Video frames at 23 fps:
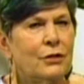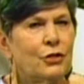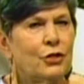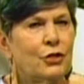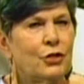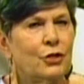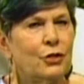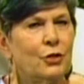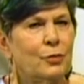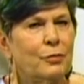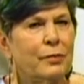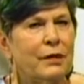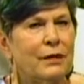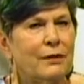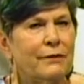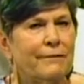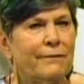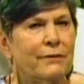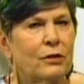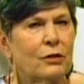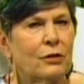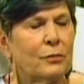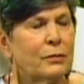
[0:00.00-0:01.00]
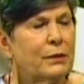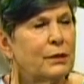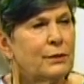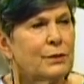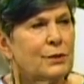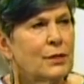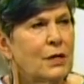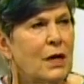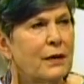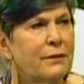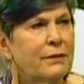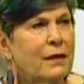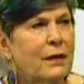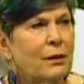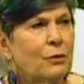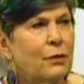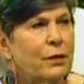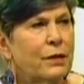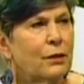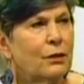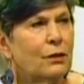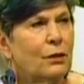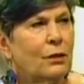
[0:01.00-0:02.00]
to Bentonville, but it's not that
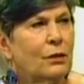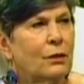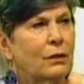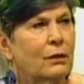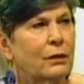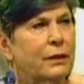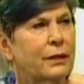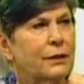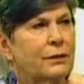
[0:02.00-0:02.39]
way at all.